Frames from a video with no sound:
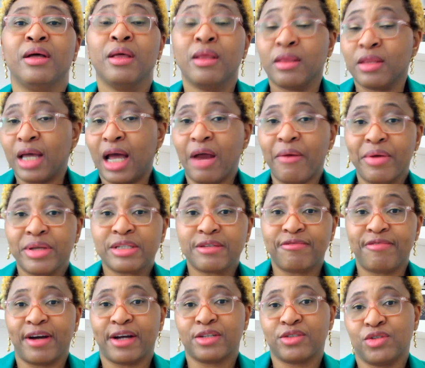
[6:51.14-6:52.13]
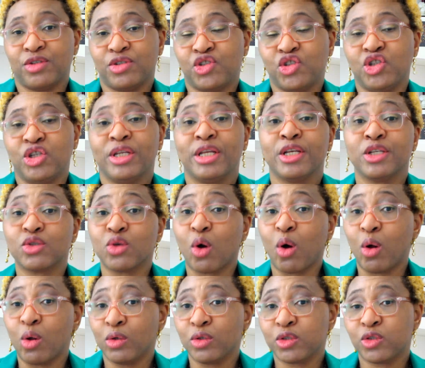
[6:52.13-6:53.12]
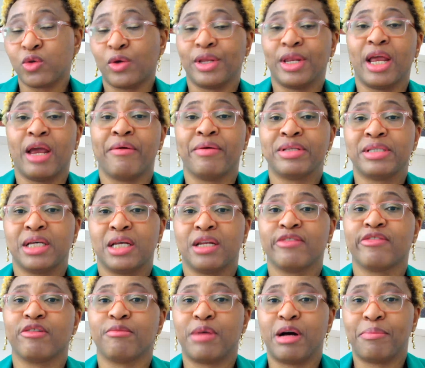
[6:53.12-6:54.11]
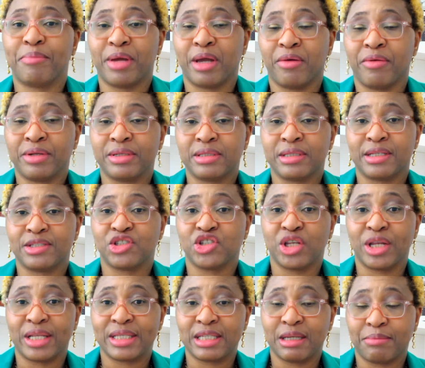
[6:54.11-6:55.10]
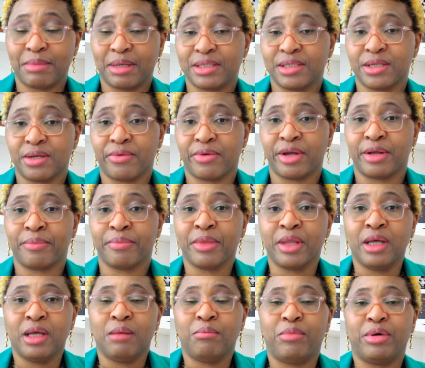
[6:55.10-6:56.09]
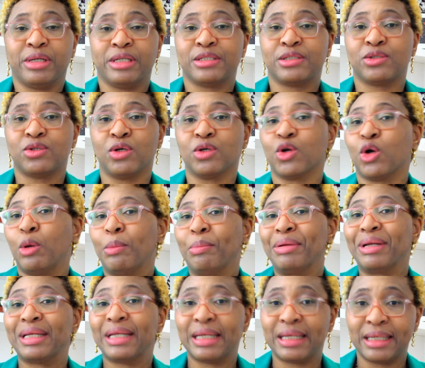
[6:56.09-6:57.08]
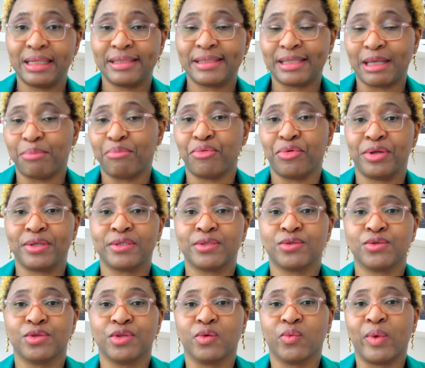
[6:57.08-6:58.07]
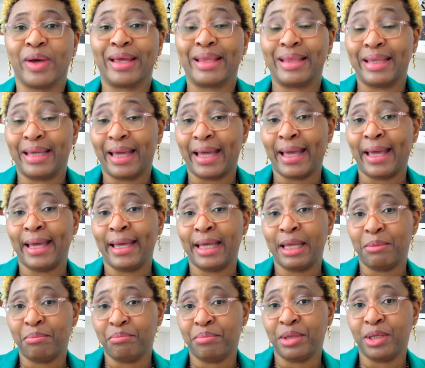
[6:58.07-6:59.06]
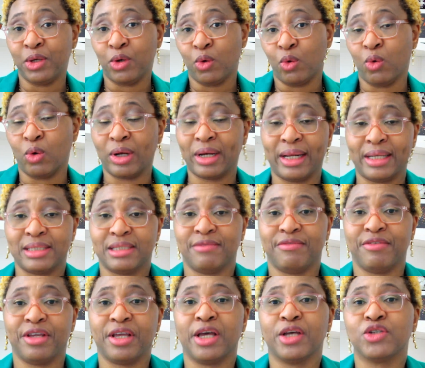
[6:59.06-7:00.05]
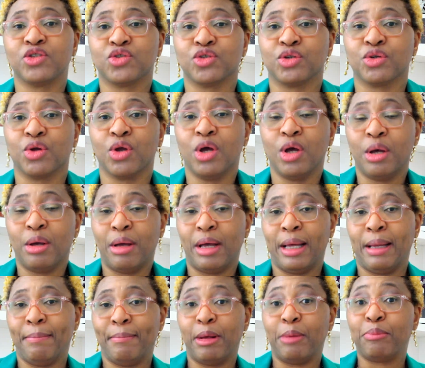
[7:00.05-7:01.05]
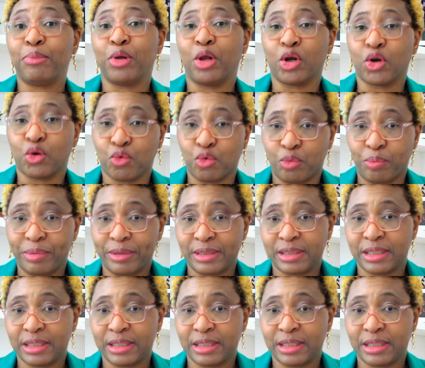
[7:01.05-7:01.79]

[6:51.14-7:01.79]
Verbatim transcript: The RH factor gene is also inherited from our parents as genetic material, but is done completely separate to the way the ABO classification um, blood group is